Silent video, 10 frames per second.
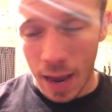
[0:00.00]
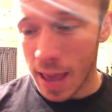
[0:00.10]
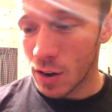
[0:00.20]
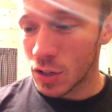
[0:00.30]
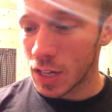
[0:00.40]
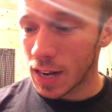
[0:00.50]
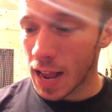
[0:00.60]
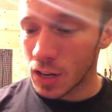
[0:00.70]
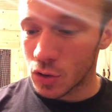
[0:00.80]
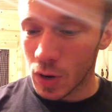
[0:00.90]
Energy and
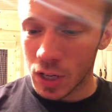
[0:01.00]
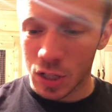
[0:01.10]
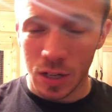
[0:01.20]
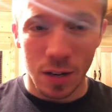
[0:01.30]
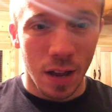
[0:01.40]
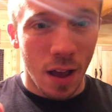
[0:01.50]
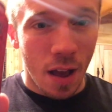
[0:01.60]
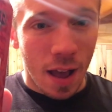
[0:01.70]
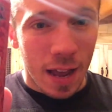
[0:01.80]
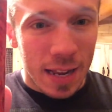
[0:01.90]
Hydration.
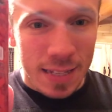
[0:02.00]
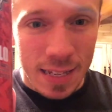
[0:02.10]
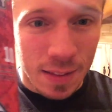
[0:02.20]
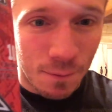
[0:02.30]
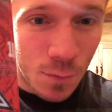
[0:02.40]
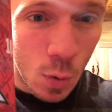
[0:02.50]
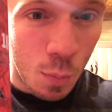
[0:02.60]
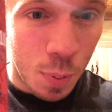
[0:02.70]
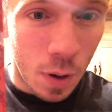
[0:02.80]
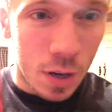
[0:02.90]
This is the
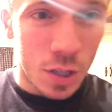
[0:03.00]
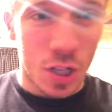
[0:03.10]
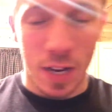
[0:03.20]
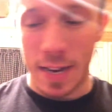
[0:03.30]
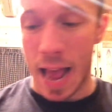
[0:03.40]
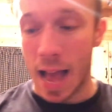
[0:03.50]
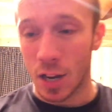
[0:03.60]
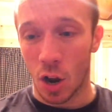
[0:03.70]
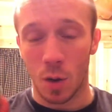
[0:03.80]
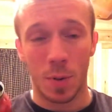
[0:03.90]
Fruit Punch
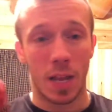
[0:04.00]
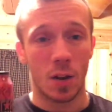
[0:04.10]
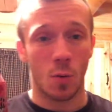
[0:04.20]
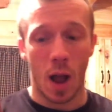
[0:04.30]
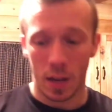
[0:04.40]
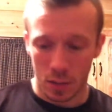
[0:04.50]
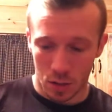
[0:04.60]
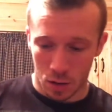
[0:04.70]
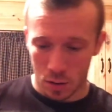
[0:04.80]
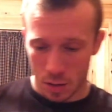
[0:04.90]
Non-Carbonated
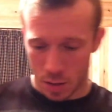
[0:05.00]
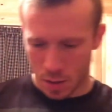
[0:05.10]
Rockstar.